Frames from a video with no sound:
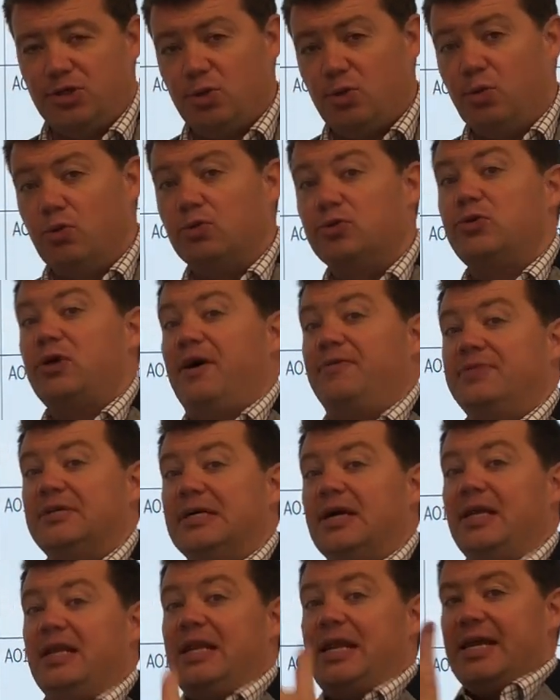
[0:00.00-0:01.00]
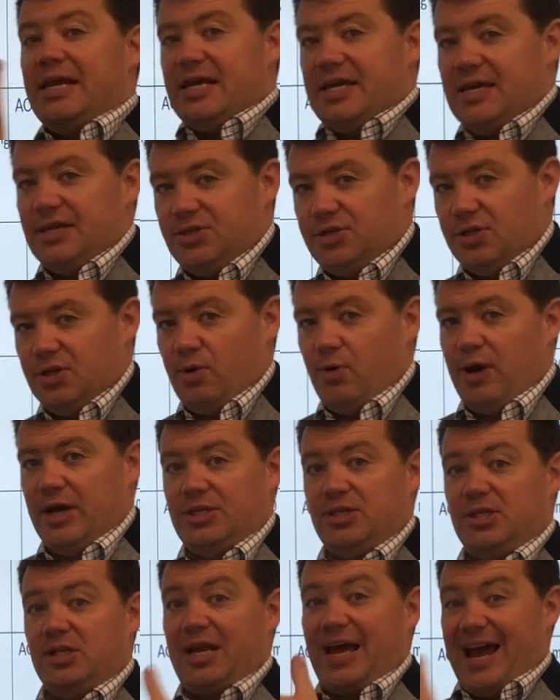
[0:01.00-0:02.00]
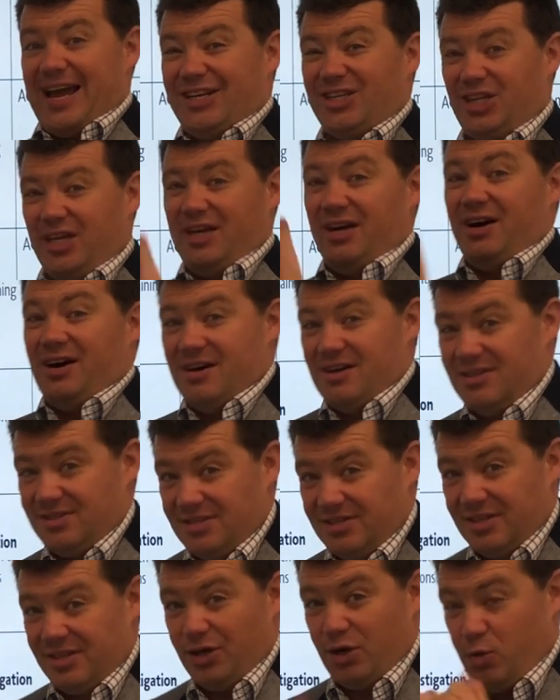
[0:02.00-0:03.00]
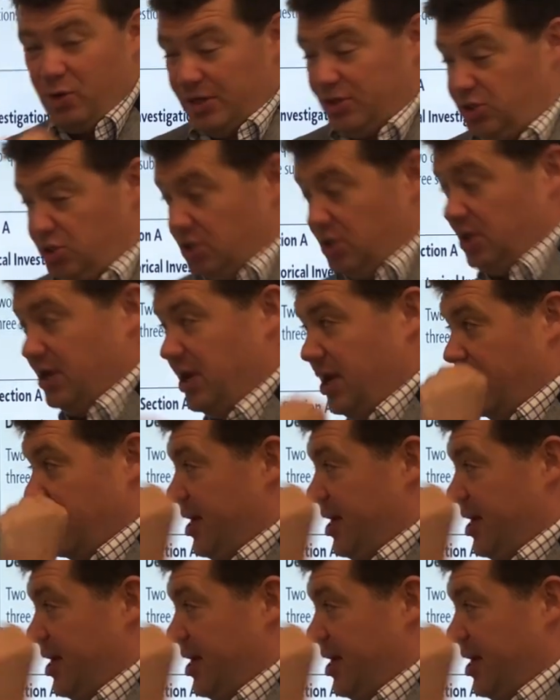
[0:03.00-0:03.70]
you also have to link it to the question, actually answer the question.